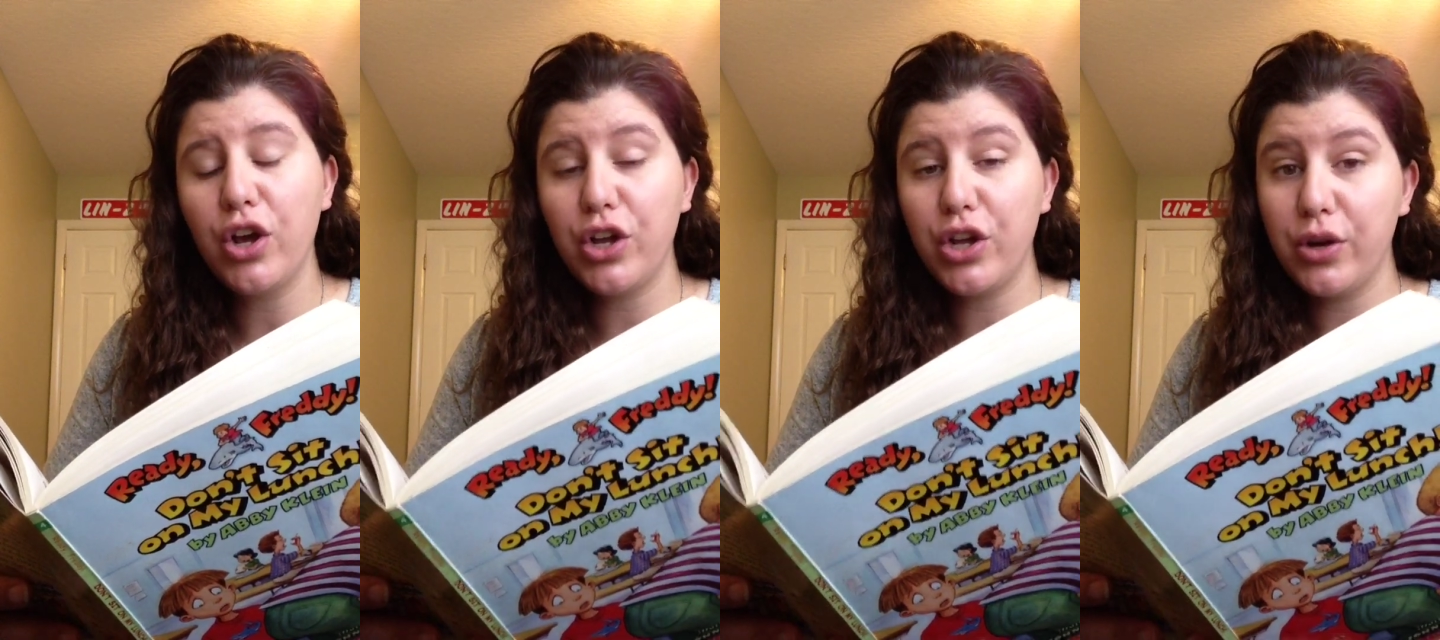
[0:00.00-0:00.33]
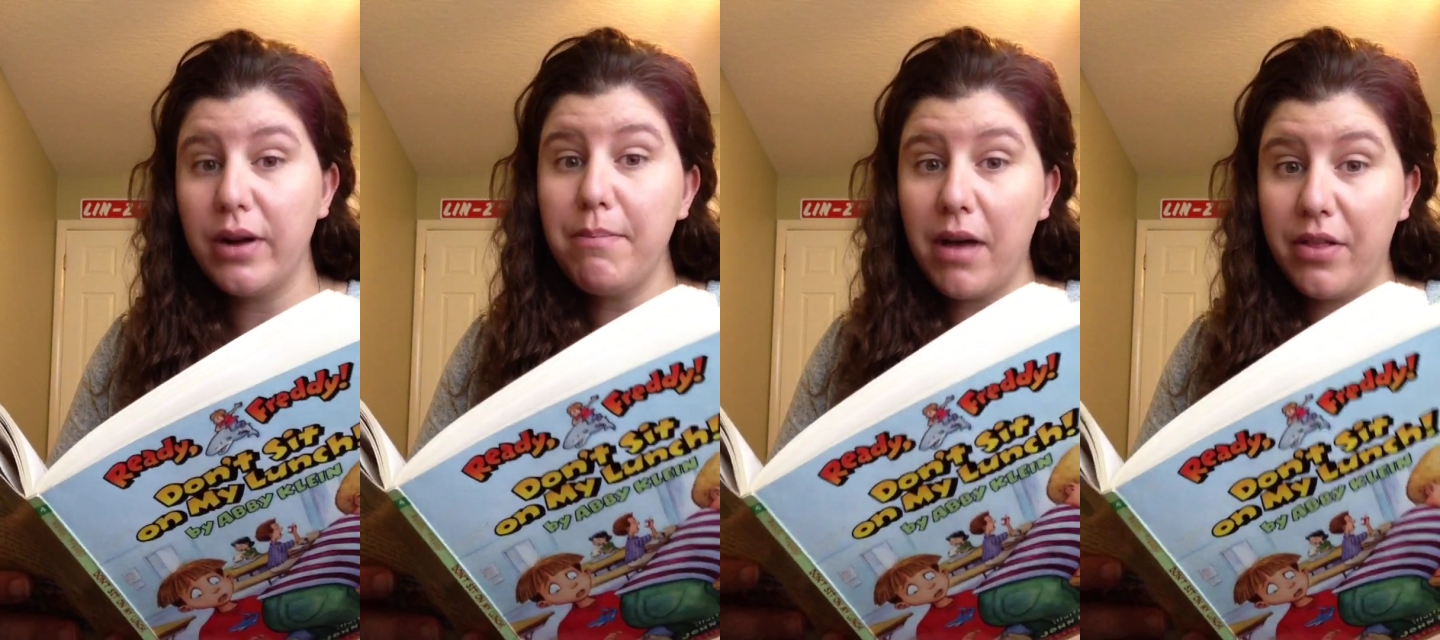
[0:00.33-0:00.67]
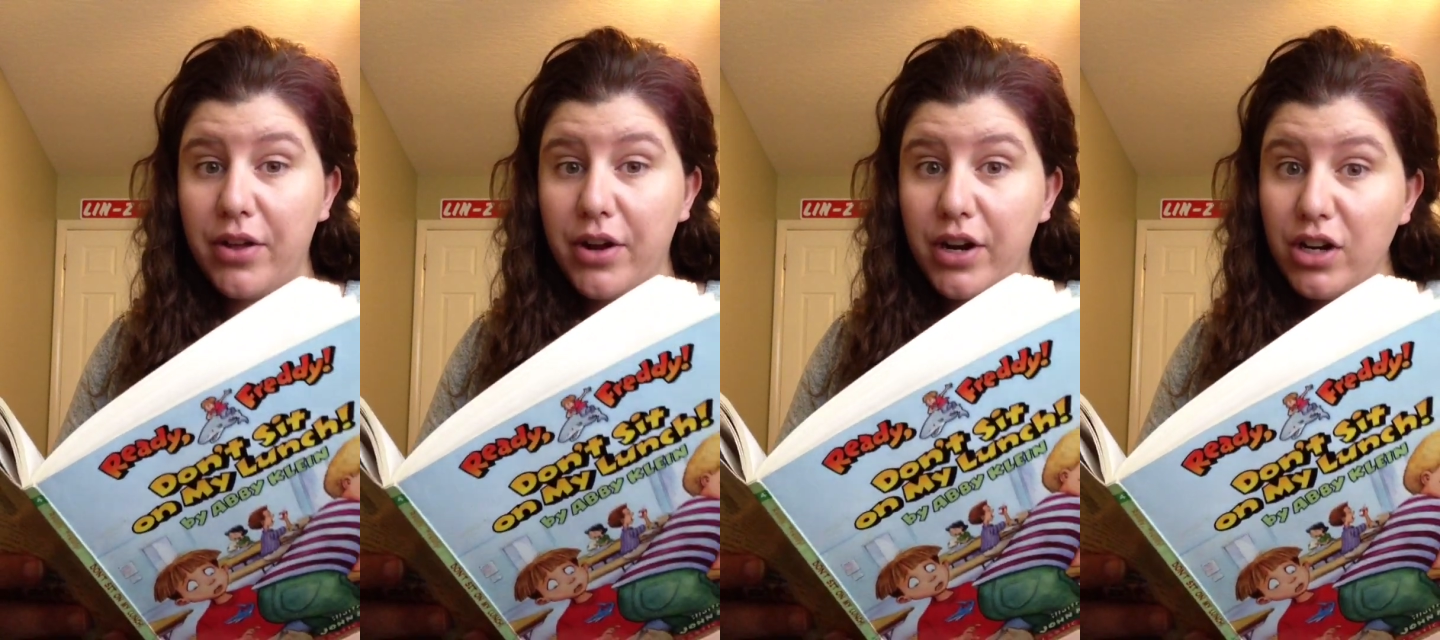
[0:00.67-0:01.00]
"Your
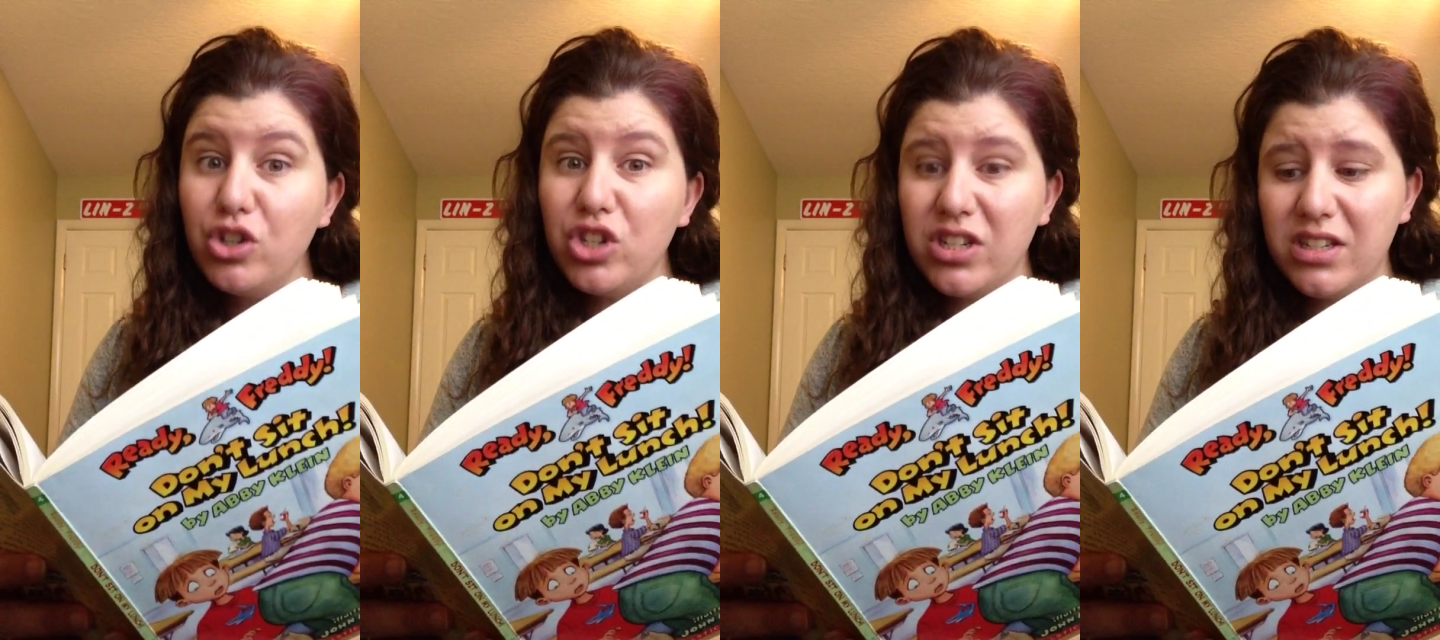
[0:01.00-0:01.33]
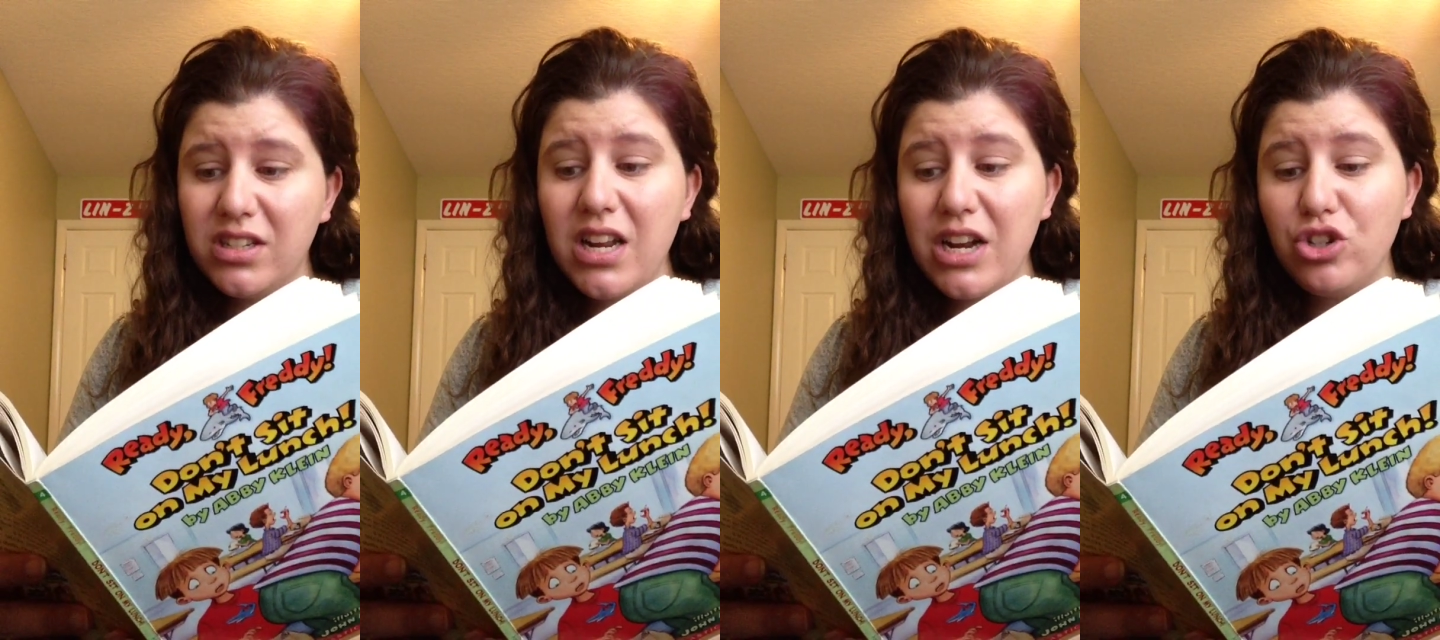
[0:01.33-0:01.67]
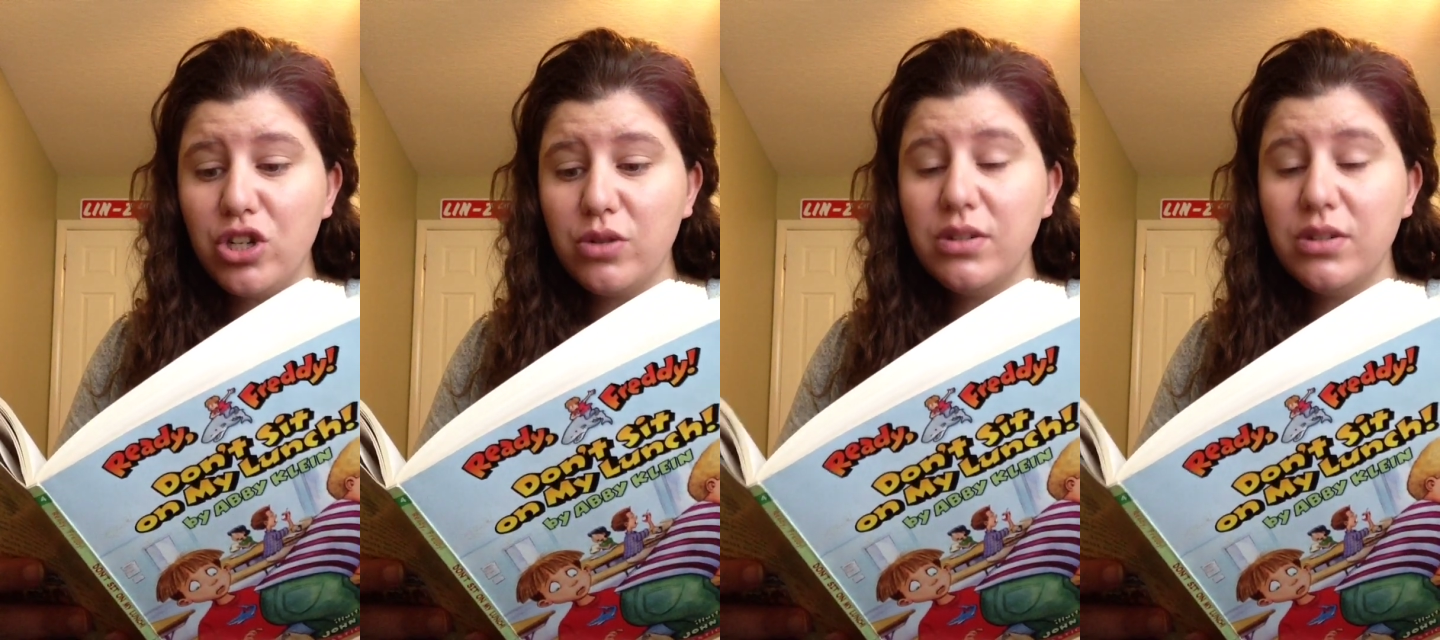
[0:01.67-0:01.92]
mother should teach